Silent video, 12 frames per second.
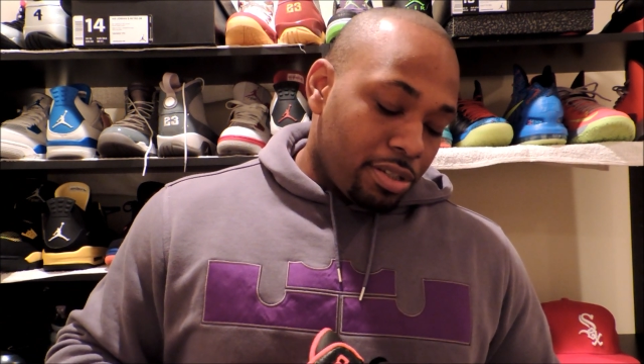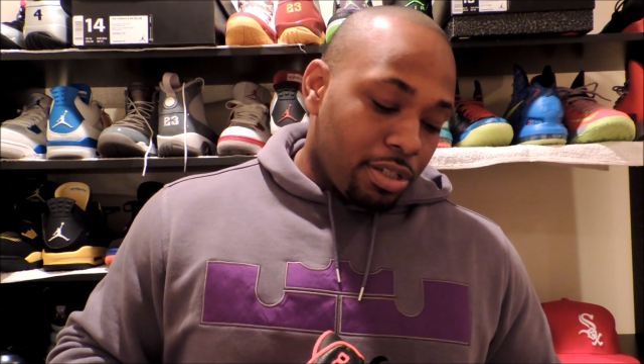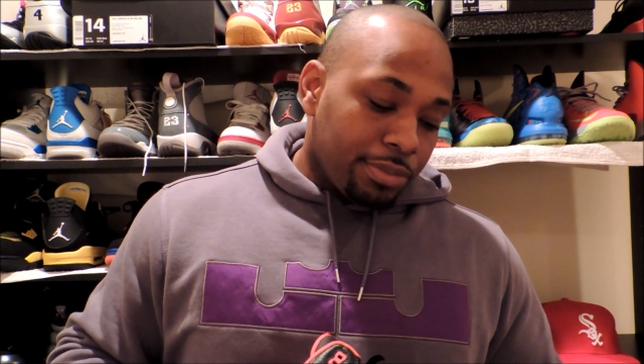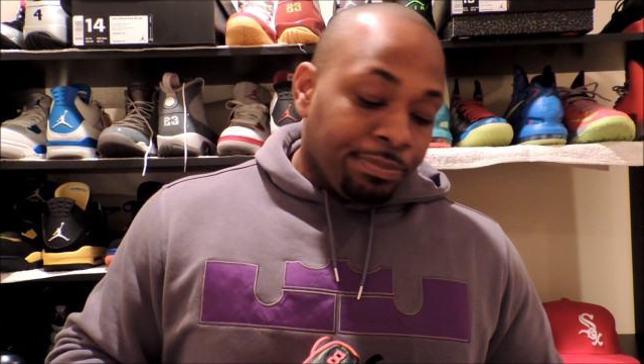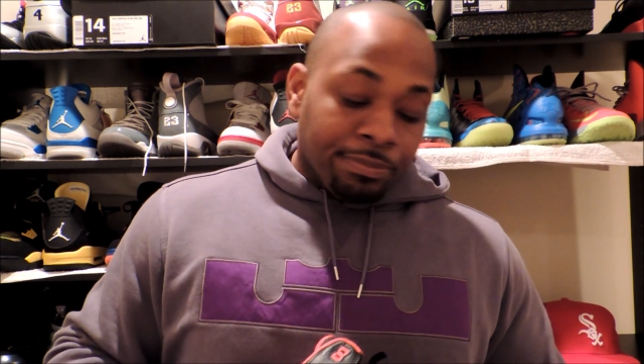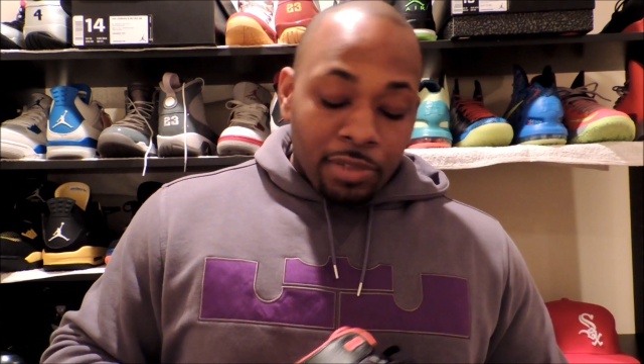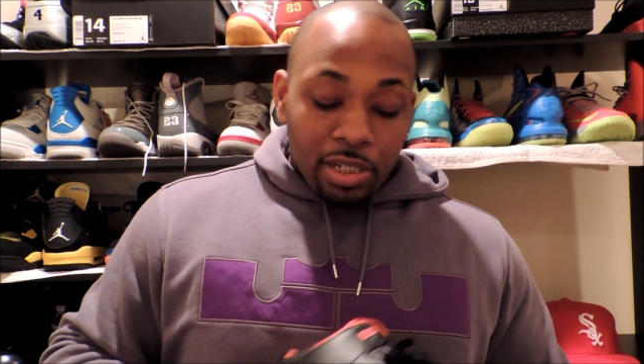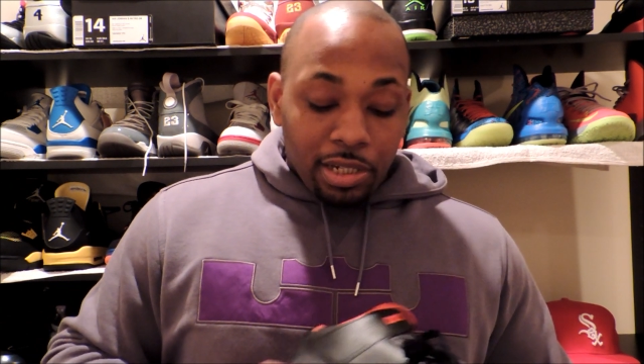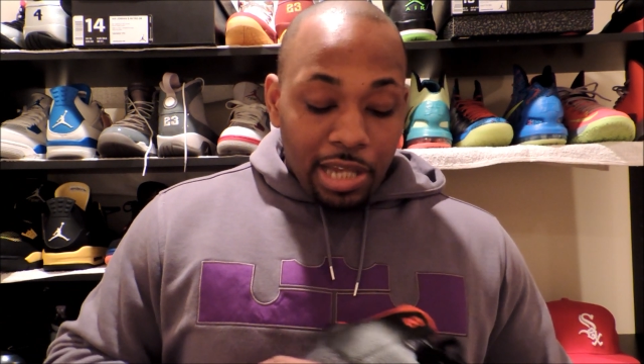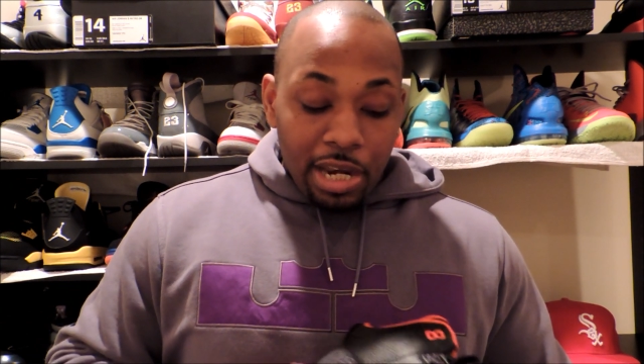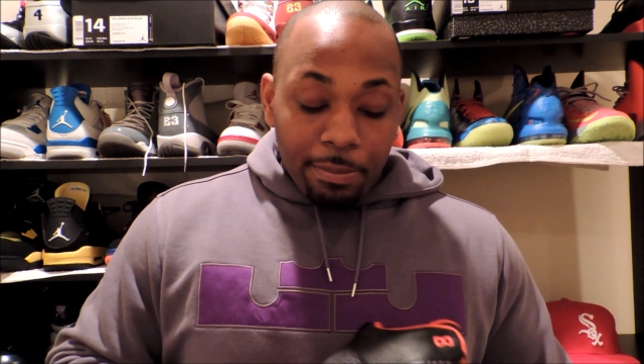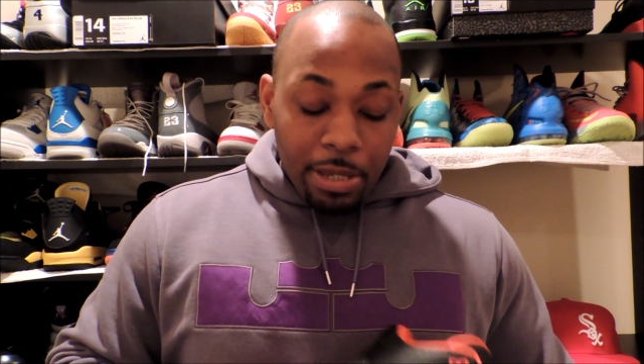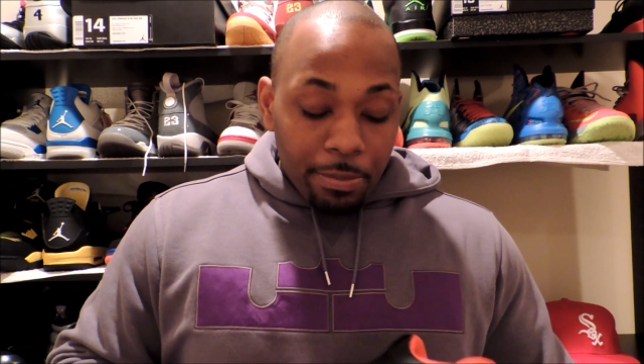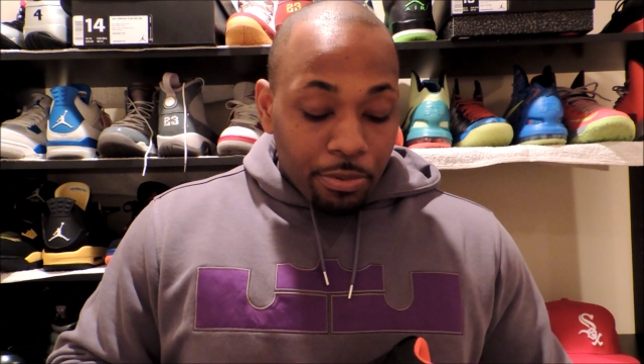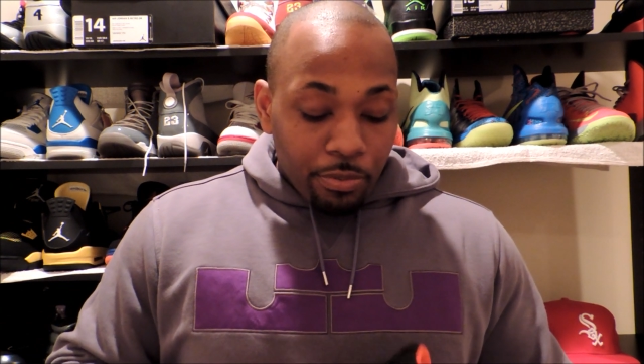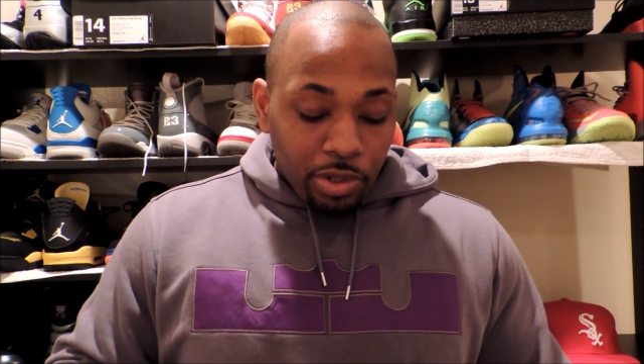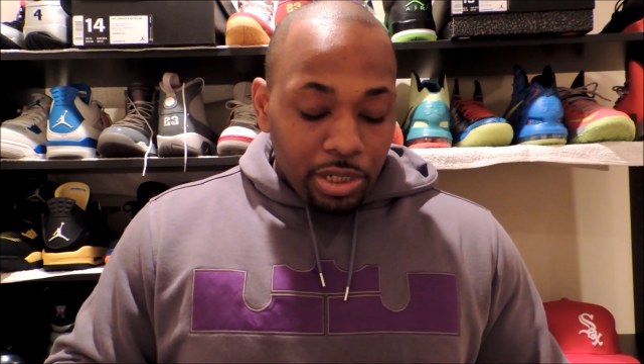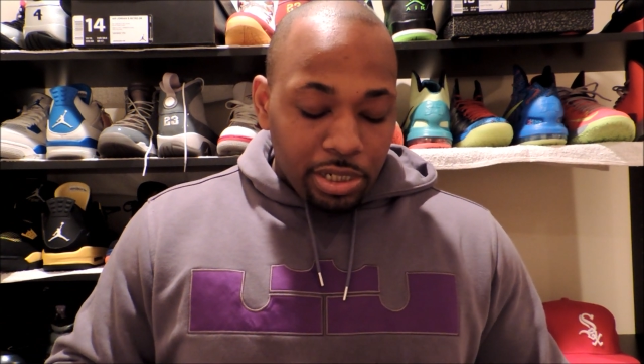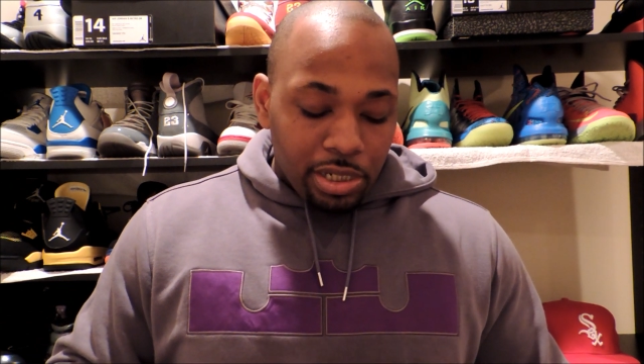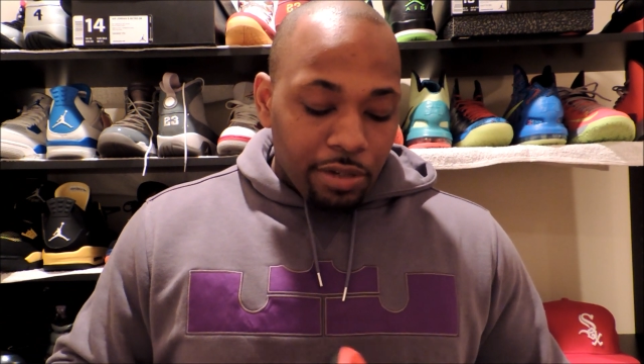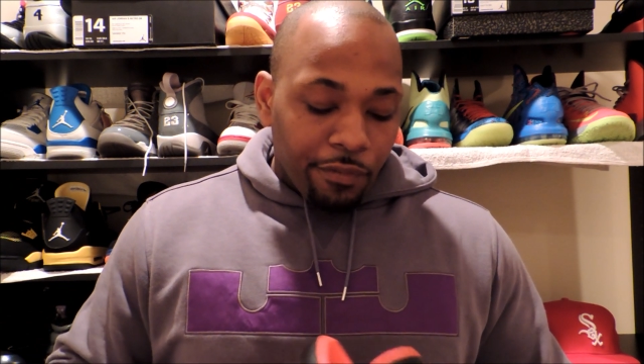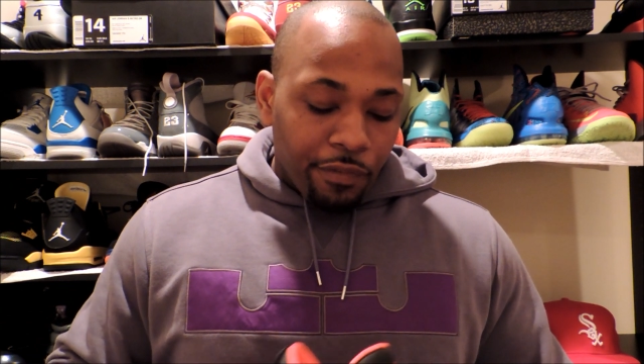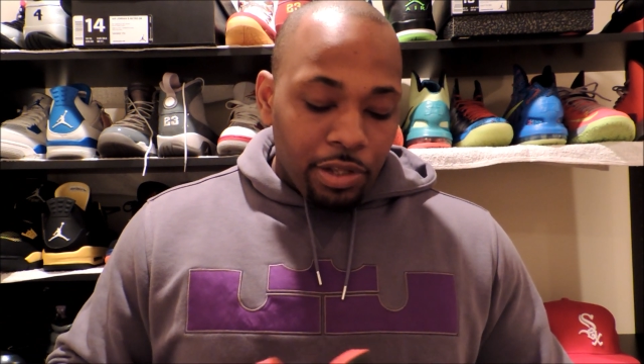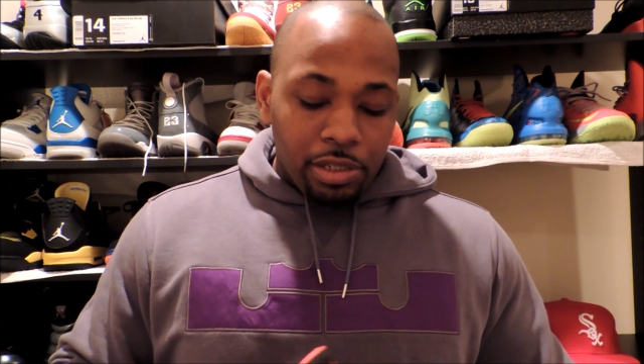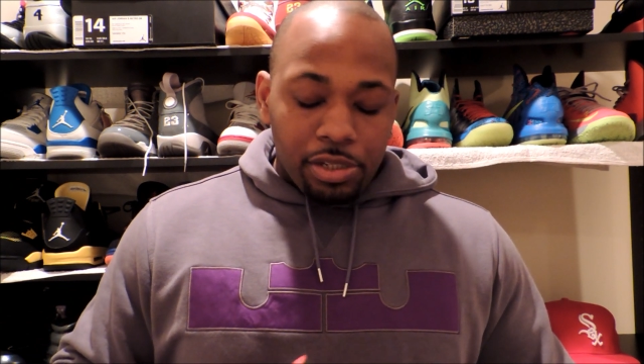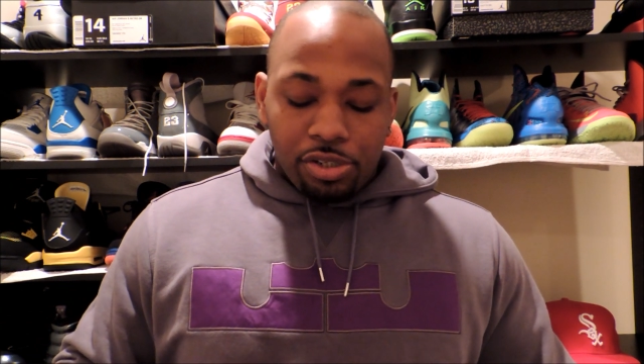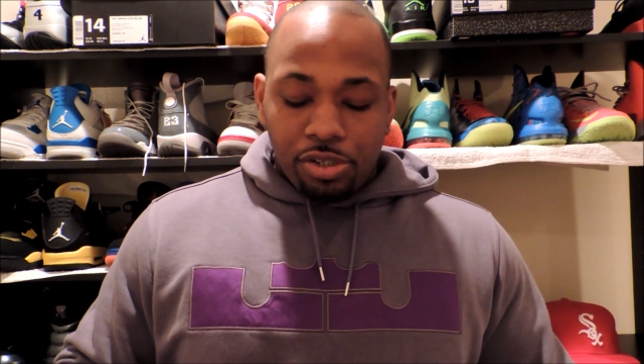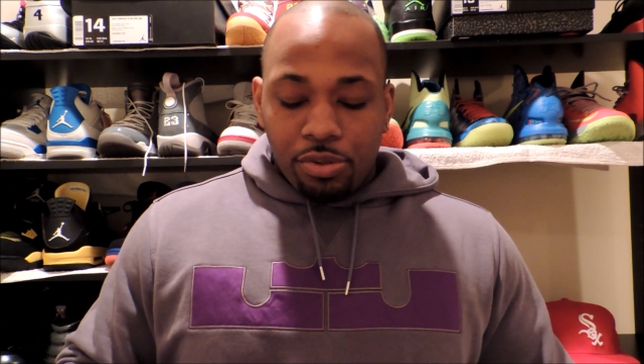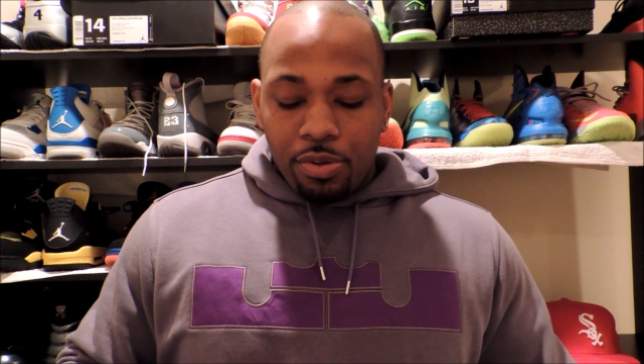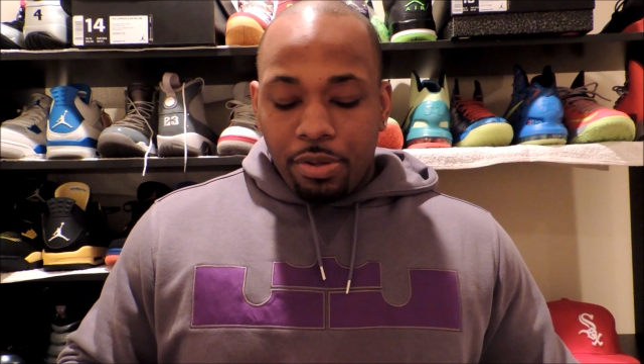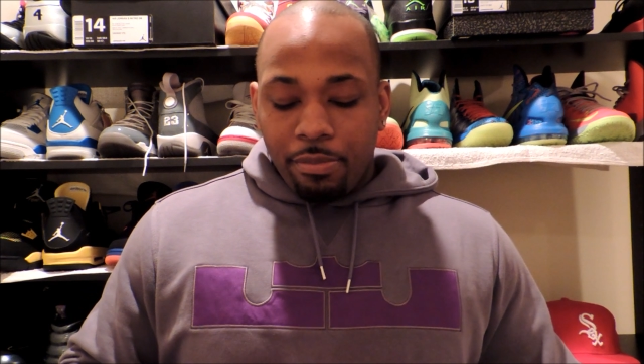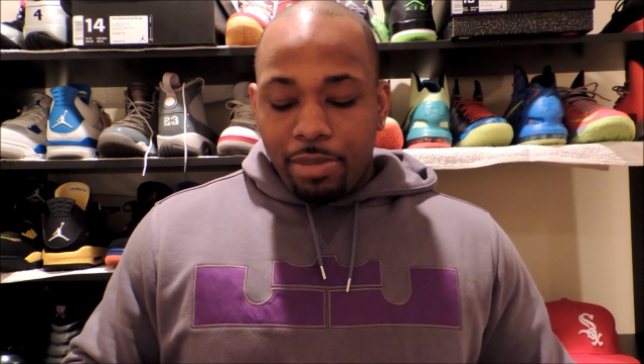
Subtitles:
So a lot of people really didn't feel this shoe.